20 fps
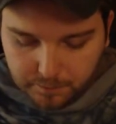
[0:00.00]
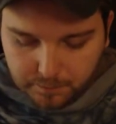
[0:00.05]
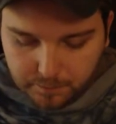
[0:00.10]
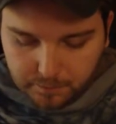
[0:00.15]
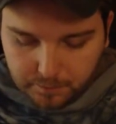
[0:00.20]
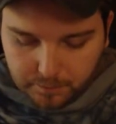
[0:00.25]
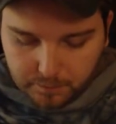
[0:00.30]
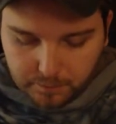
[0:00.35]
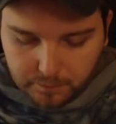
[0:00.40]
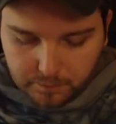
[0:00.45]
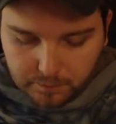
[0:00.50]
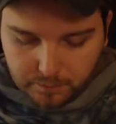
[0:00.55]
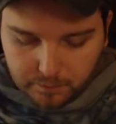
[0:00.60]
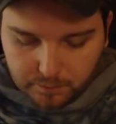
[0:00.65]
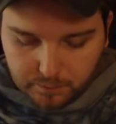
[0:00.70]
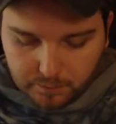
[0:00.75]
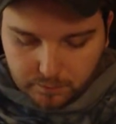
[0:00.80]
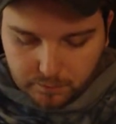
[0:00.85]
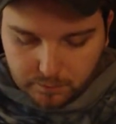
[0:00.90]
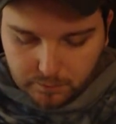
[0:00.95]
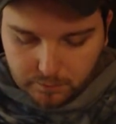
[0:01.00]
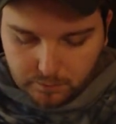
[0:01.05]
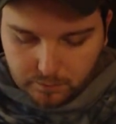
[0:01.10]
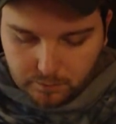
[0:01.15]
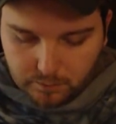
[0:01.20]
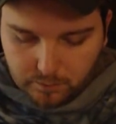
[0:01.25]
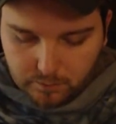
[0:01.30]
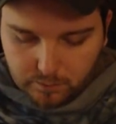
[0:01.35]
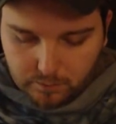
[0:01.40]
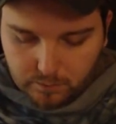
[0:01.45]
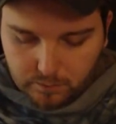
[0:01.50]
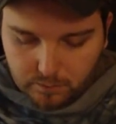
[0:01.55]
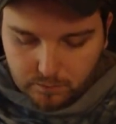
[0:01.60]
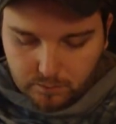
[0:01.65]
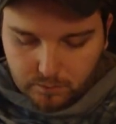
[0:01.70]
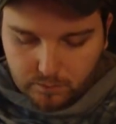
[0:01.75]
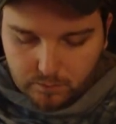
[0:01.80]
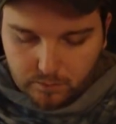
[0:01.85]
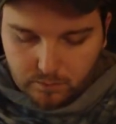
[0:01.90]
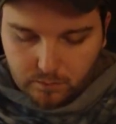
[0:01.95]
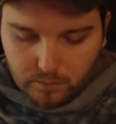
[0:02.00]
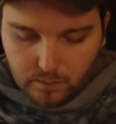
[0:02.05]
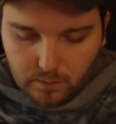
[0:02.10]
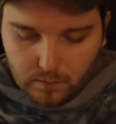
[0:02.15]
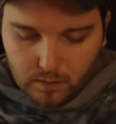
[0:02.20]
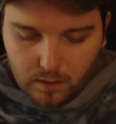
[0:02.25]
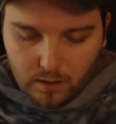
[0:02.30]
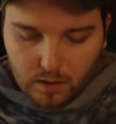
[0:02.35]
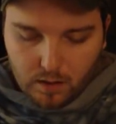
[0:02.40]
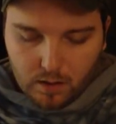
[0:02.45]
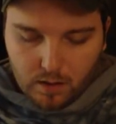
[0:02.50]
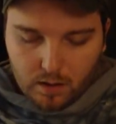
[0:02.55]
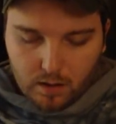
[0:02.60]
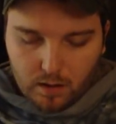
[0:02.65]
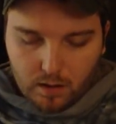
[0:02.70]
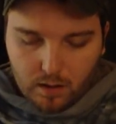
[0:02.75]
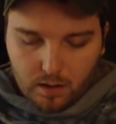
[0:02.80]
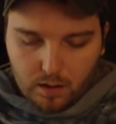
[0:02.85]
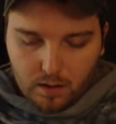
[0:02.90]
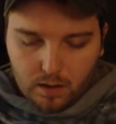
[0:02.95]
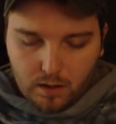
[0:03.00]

No one is speaking in this clip.